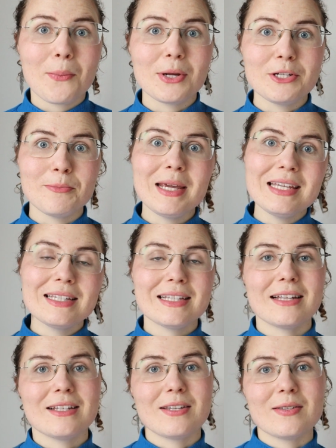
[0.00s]
which means
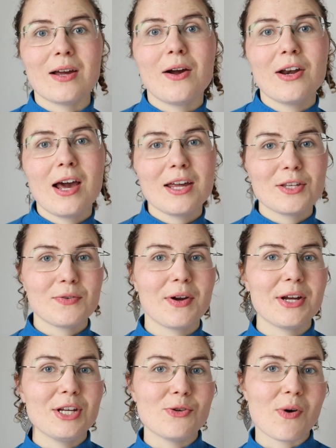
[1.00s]
that the sauna is
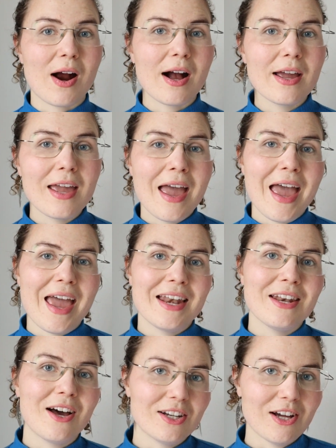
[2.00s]
very dry
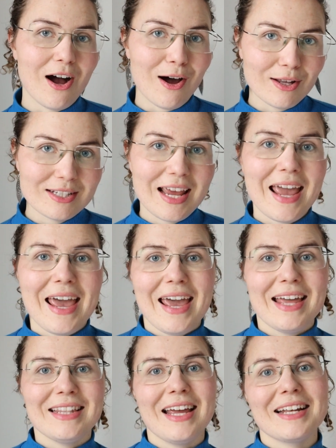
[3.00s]
and not hot,
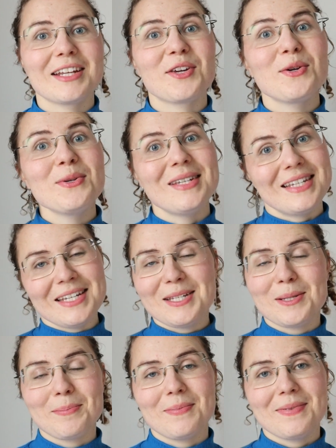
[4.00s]
and that could
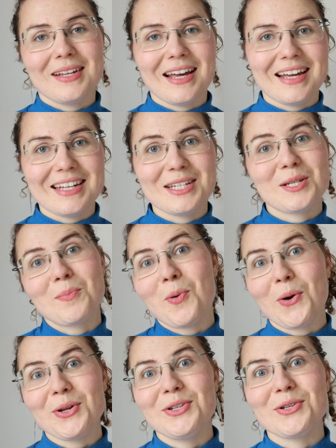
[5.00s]

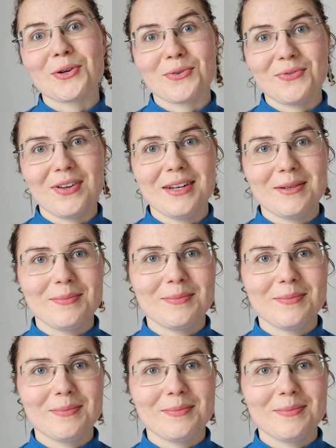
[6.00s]
disappoint your Finn.